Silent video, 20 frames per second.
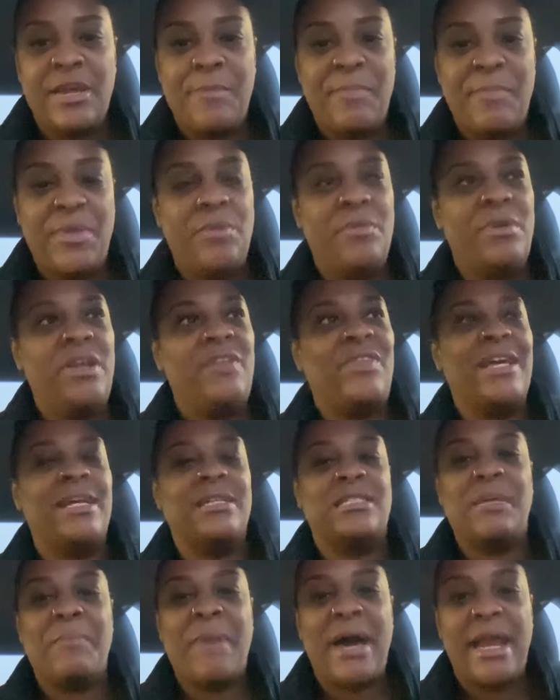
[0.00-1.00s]
community
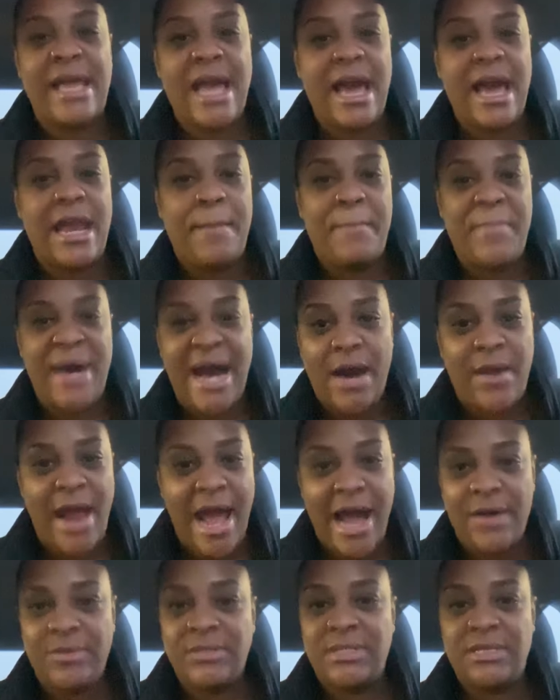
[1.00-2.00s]
thinking somebody got to bow
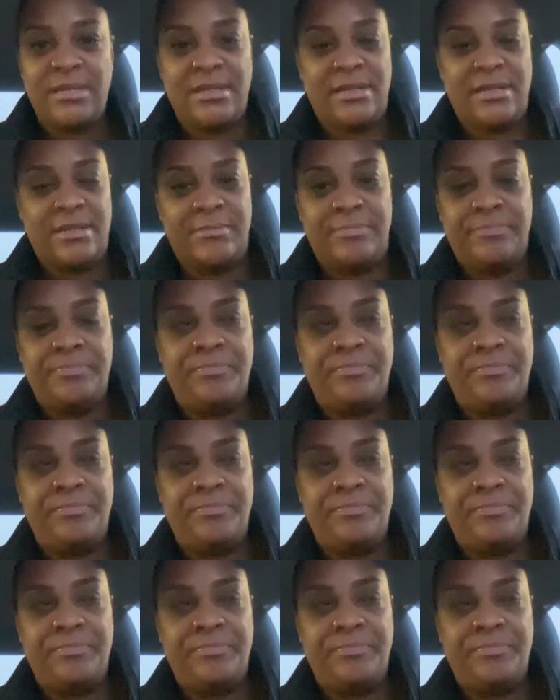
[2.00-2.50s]
down to them.